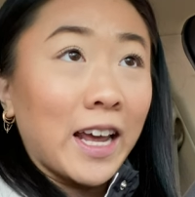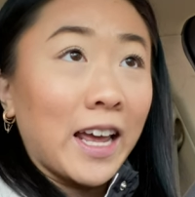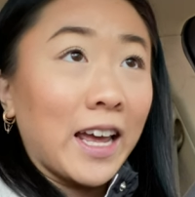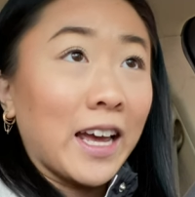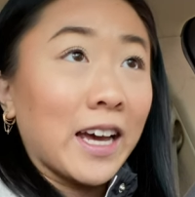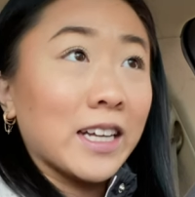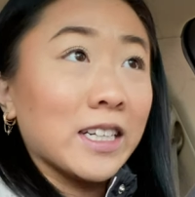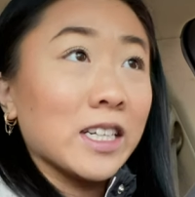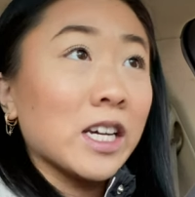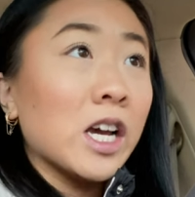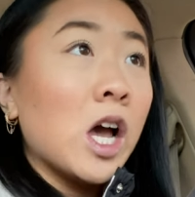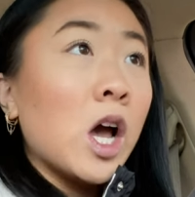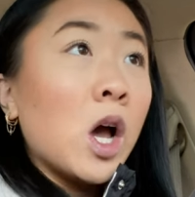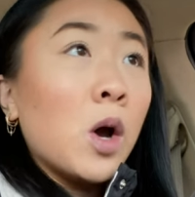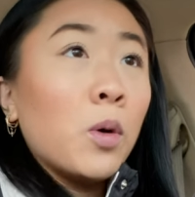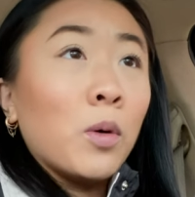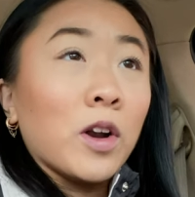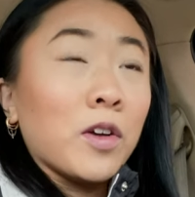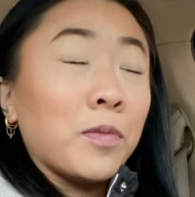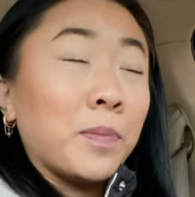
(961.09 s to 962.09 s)
and
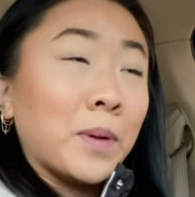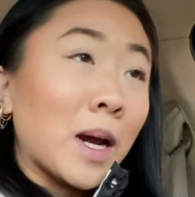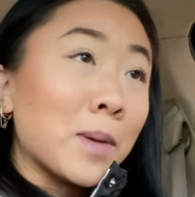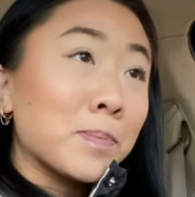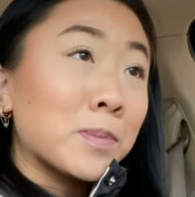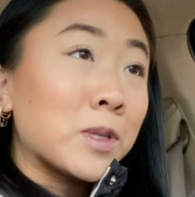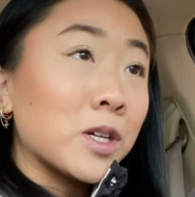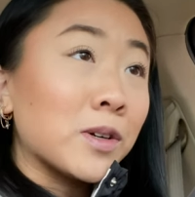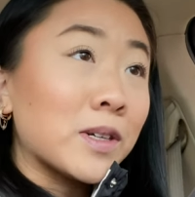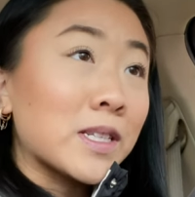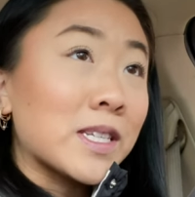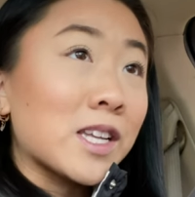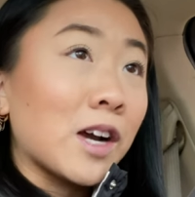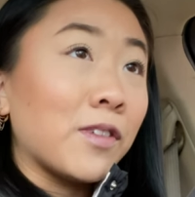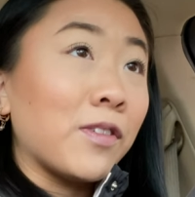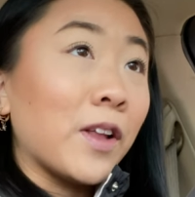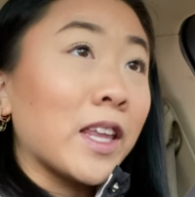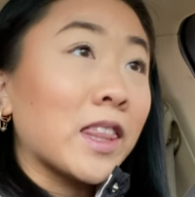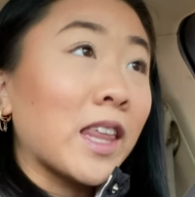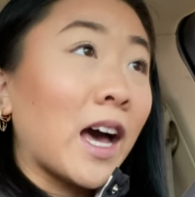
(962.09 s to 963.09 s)
what I've been up to and stuff
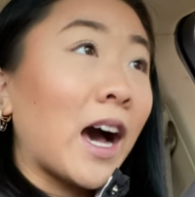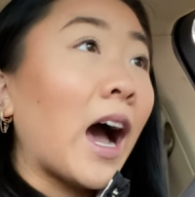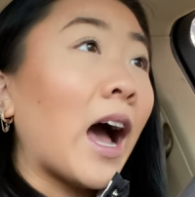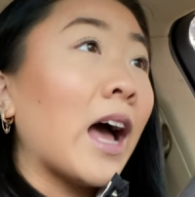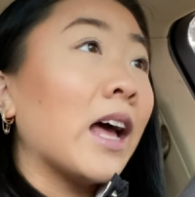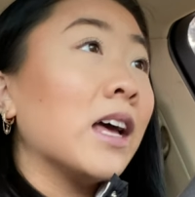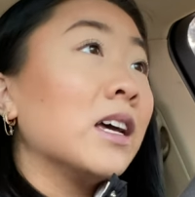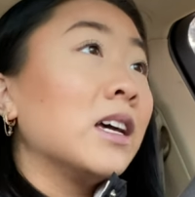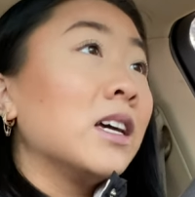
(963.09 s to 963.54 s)
like that.